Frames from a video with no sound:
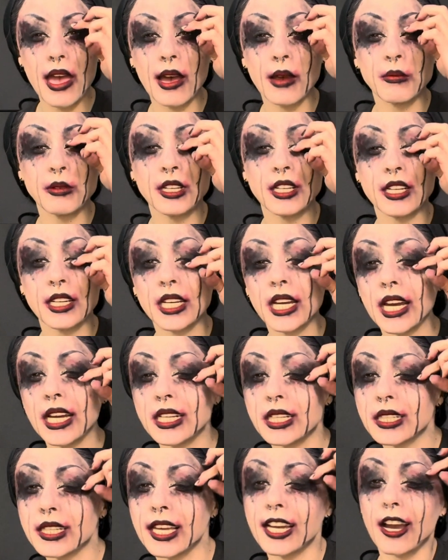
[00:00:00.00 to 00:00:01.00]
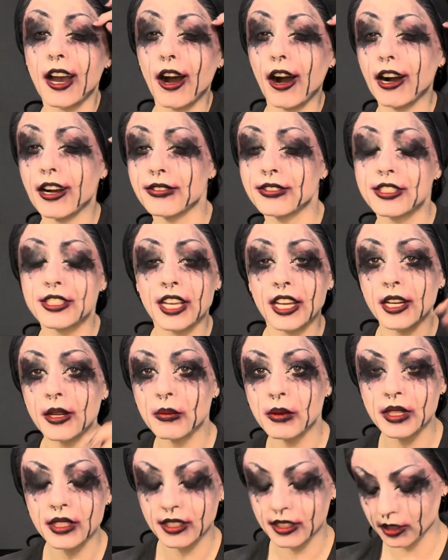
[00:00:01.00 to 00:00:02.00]
I'm going to kind of like offset
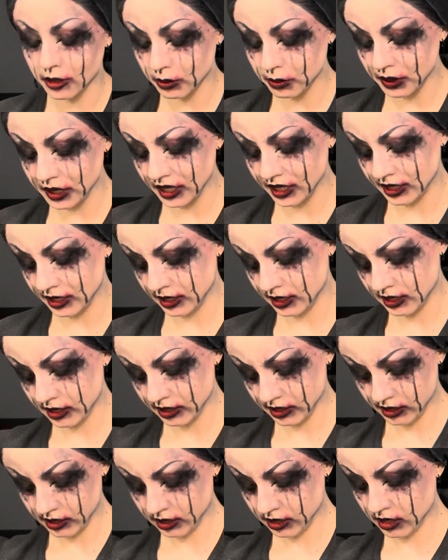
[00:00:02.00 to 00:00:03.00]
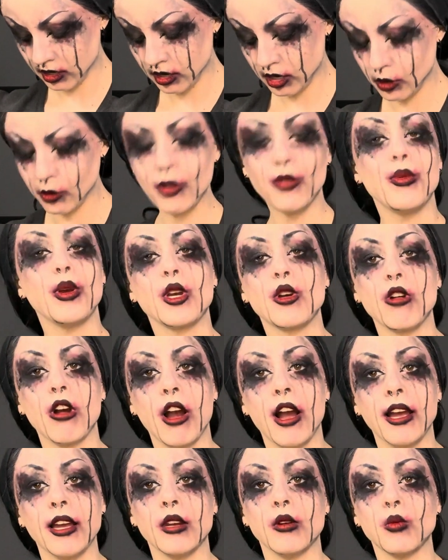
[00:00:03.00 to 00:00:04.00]
them a little bit. We've been
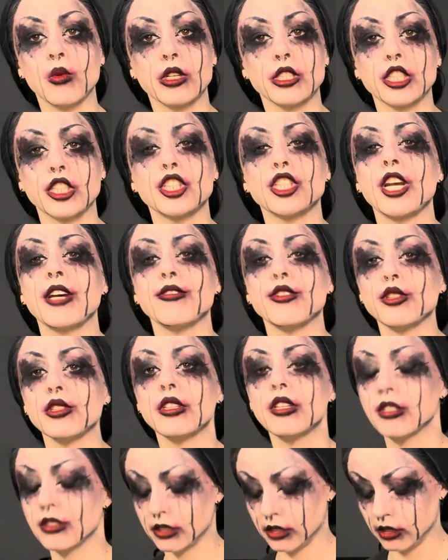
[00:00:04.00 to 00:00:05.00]
crying. We're disheveled.